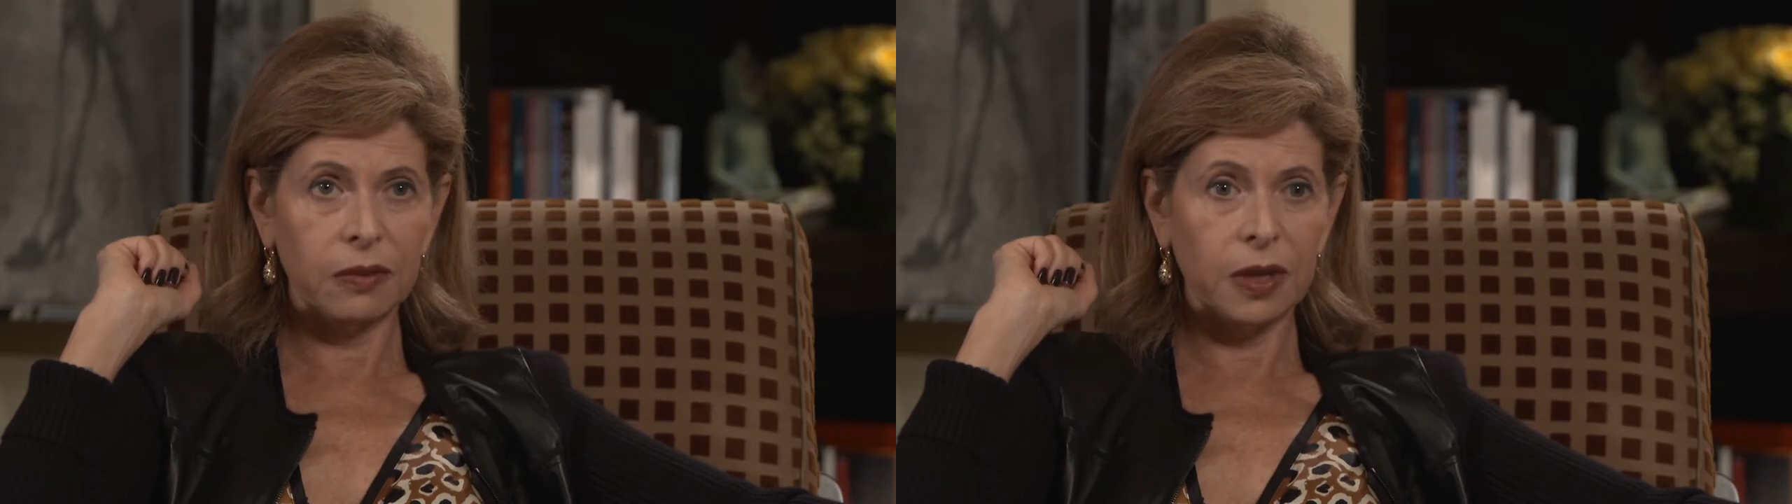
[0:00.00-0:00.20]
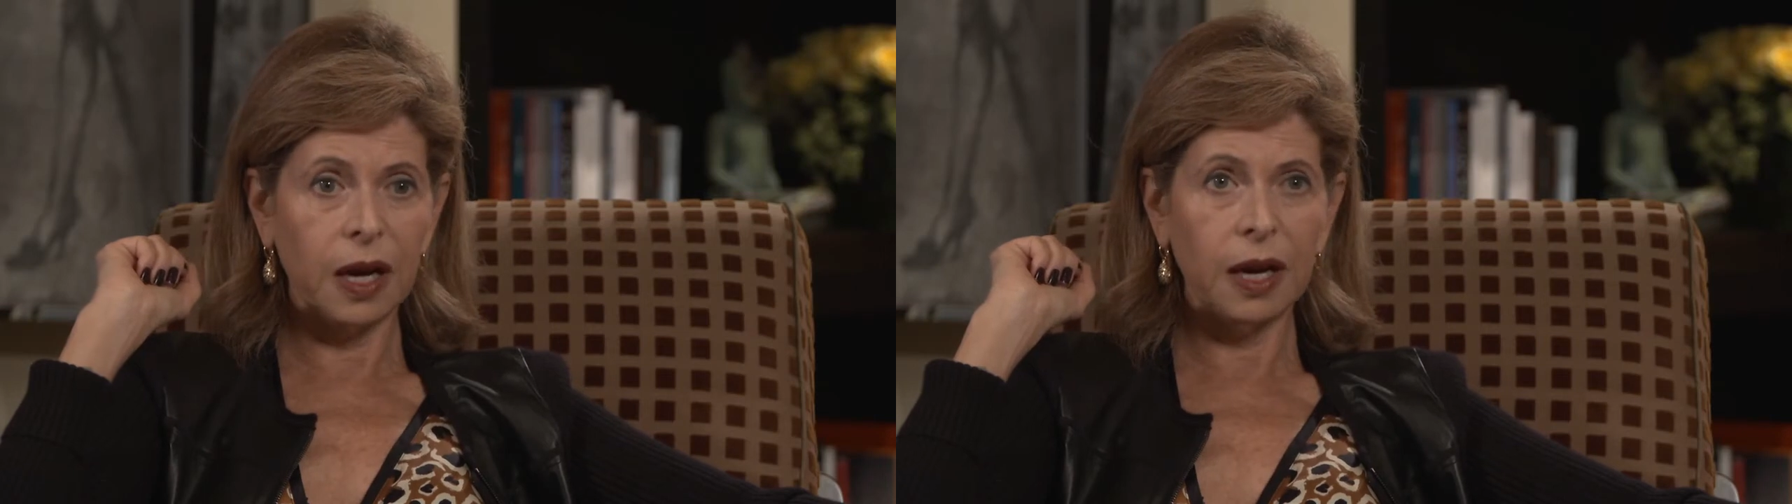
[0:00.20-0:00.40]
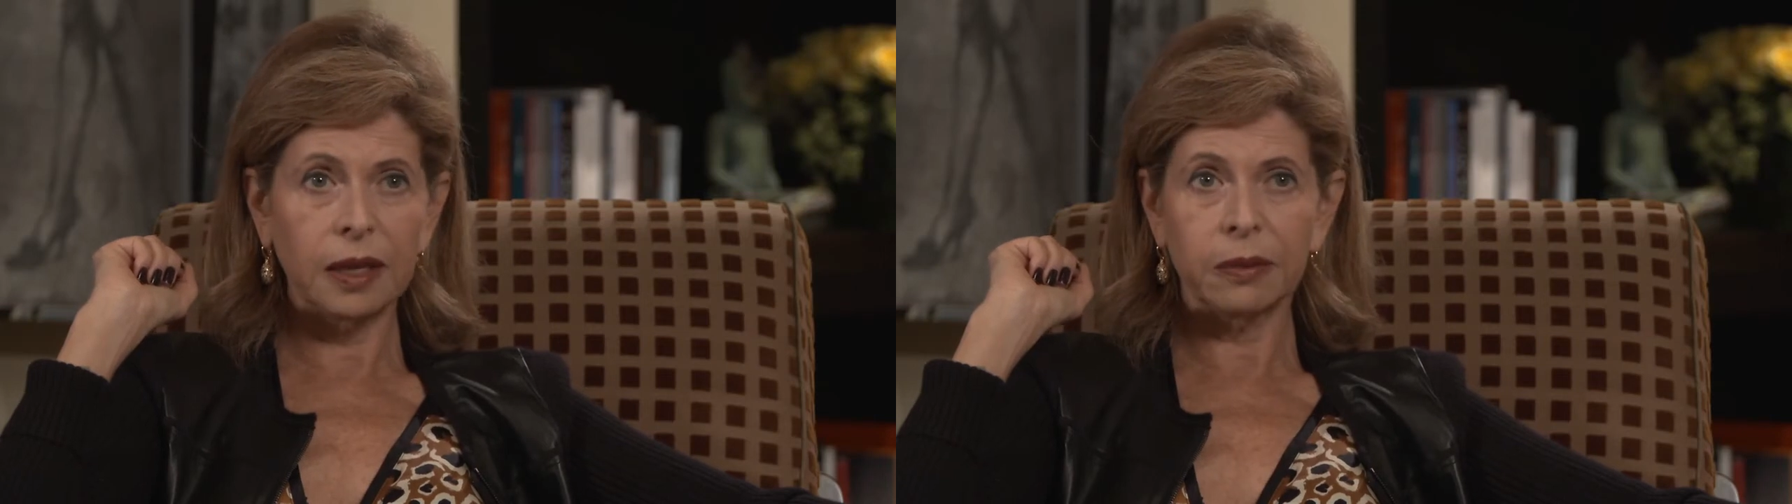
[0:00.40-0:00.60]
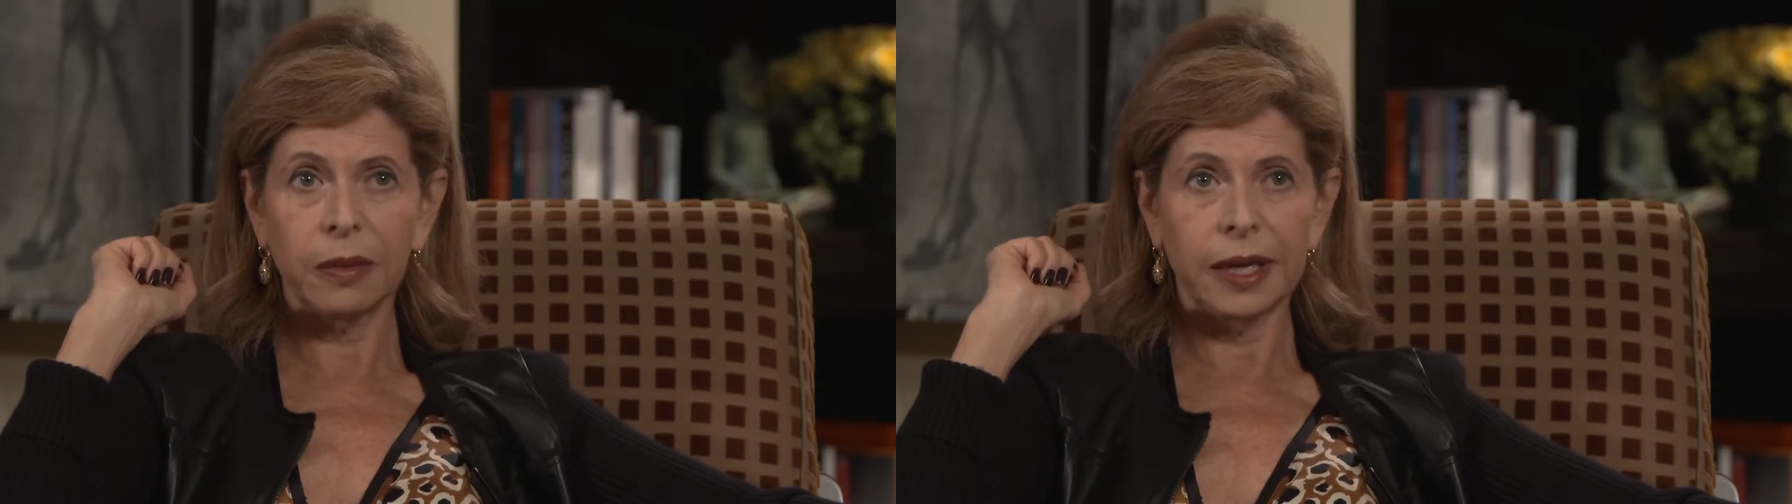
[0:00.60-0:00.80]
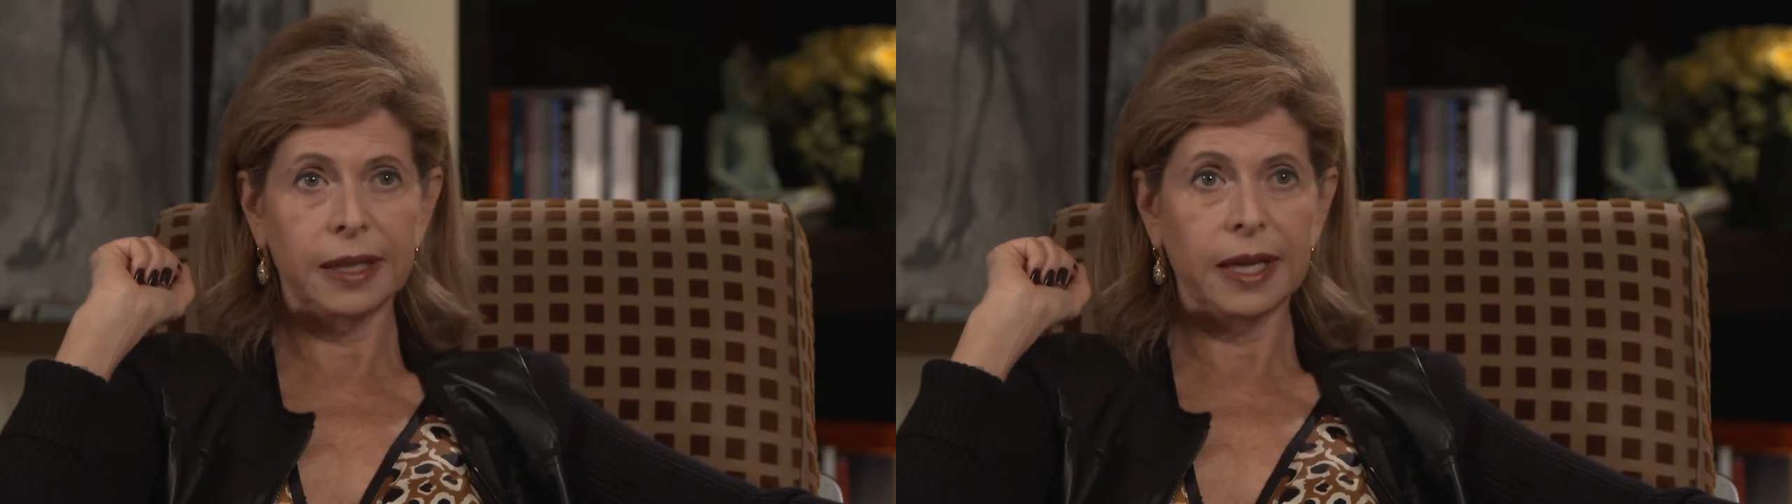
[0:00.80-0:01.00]
hugged
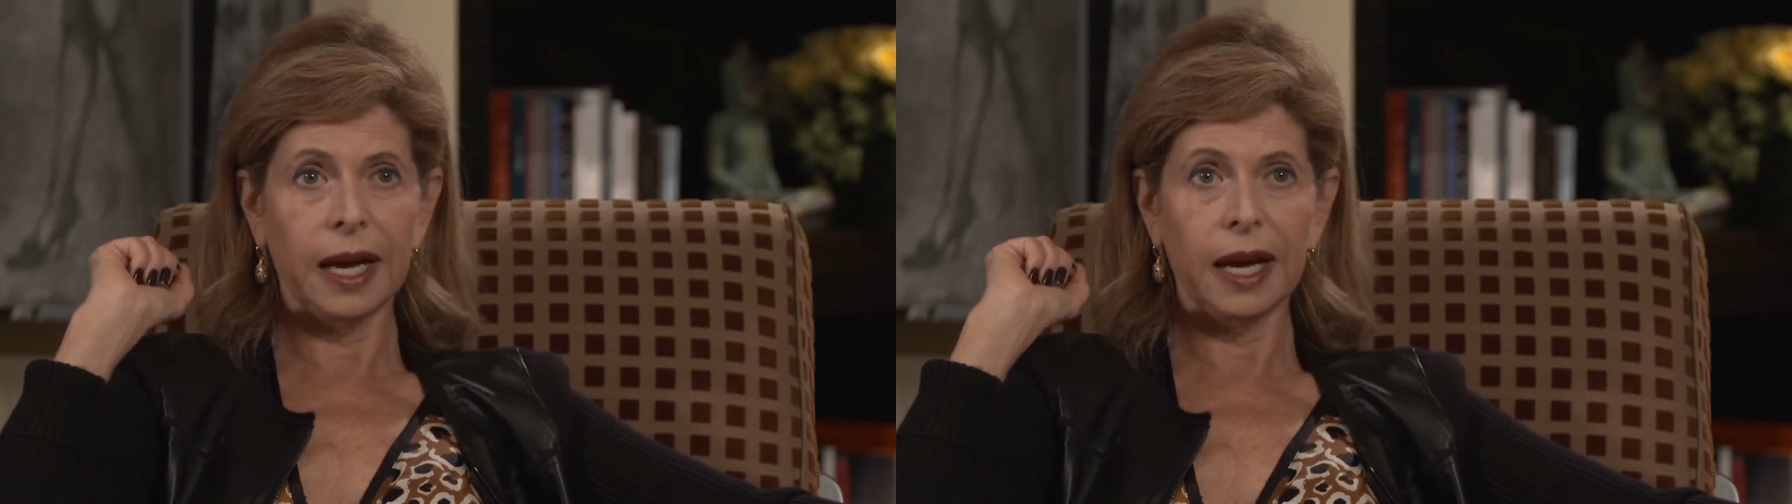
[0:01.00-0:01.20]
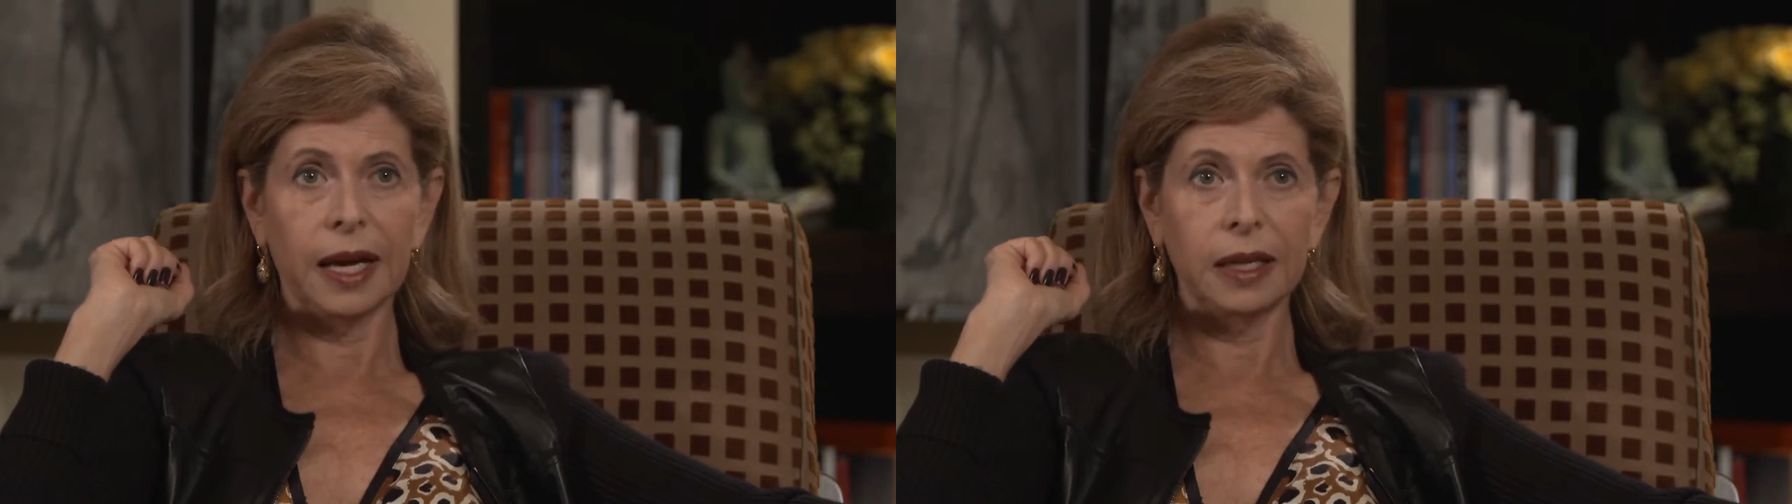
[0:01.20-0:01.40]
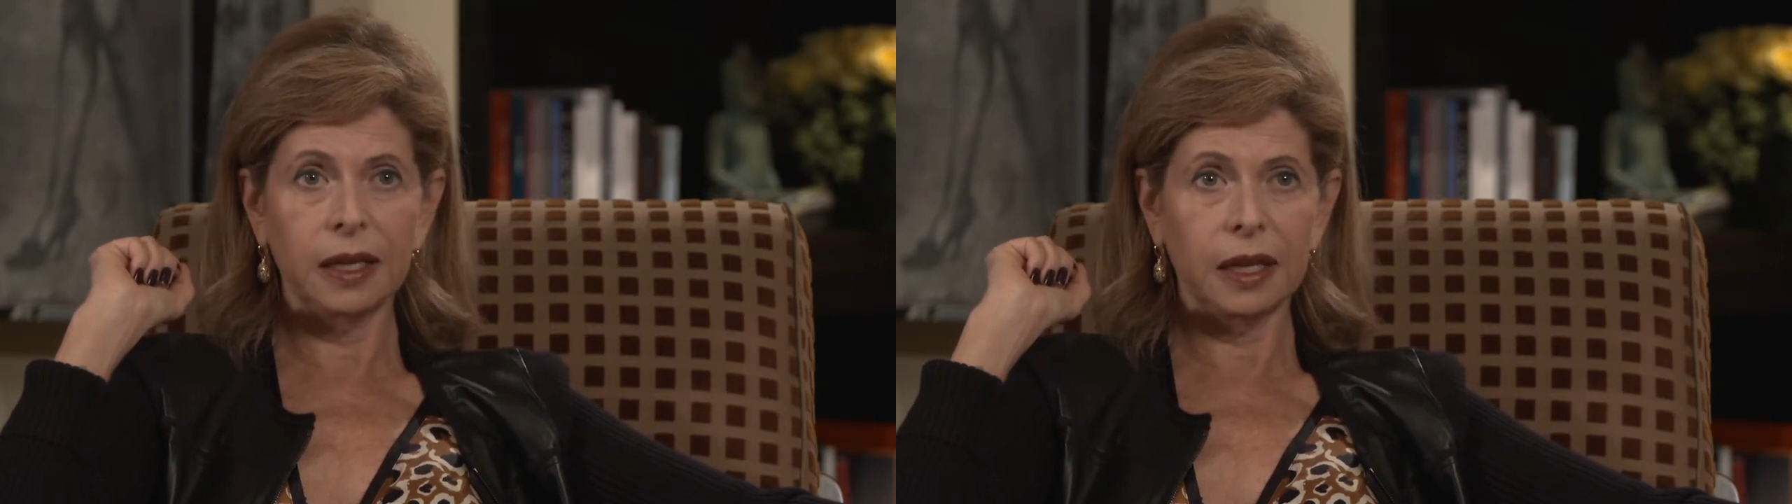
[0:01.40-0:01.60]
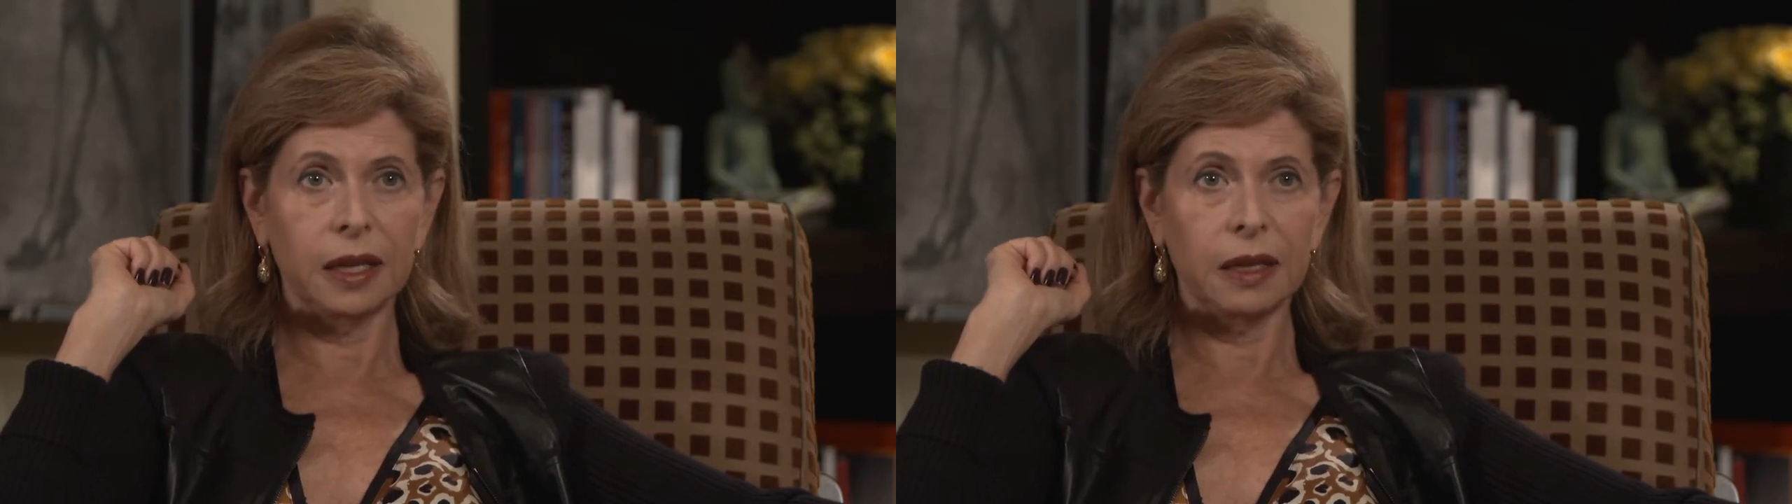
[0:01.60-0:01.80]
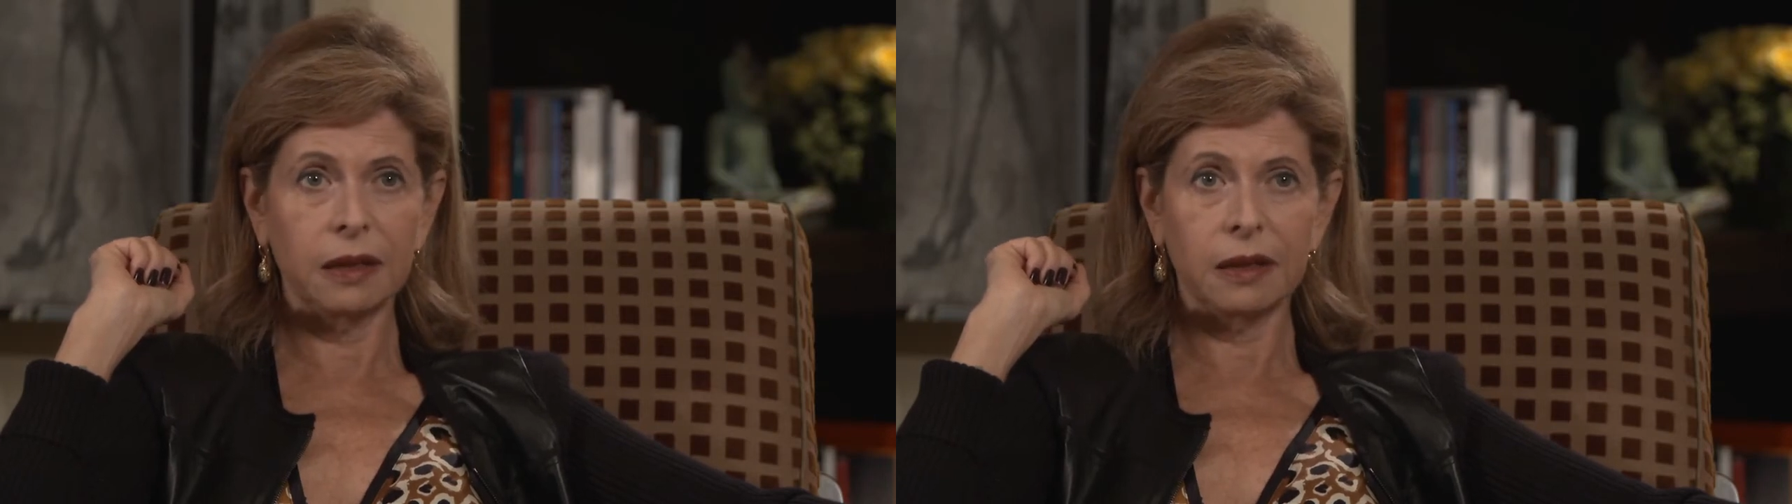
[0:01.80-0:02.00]
my dad,
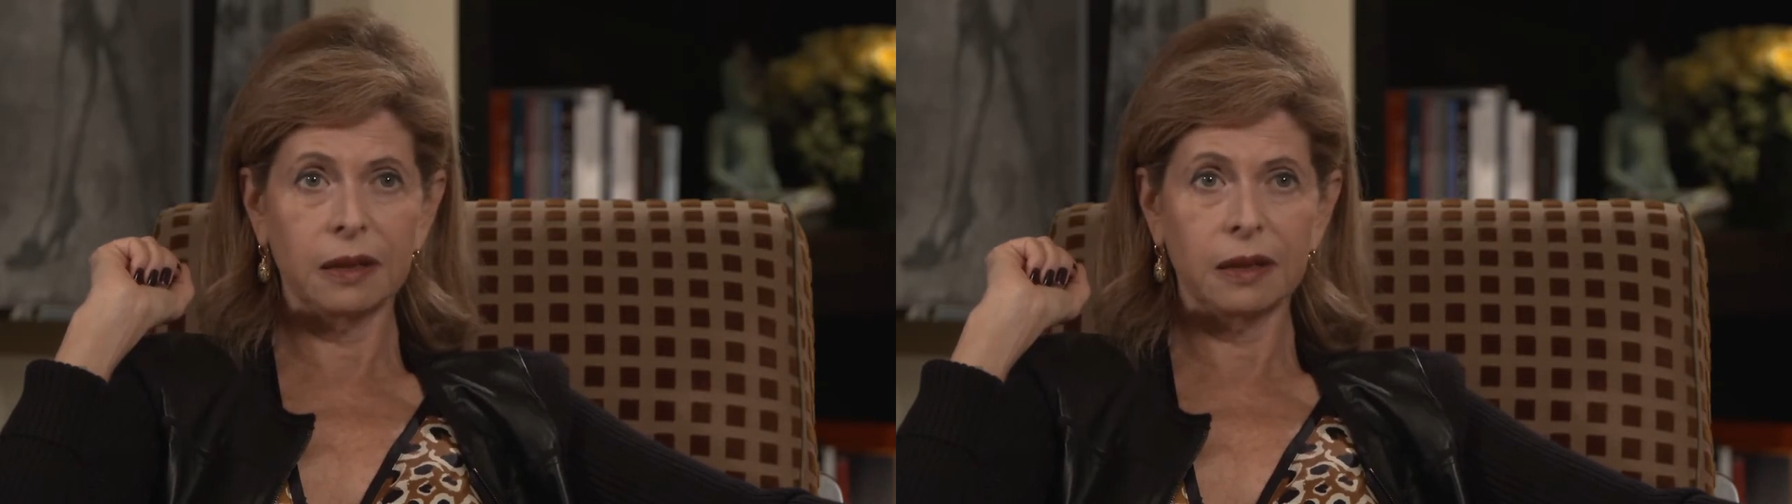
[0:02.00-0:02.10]
and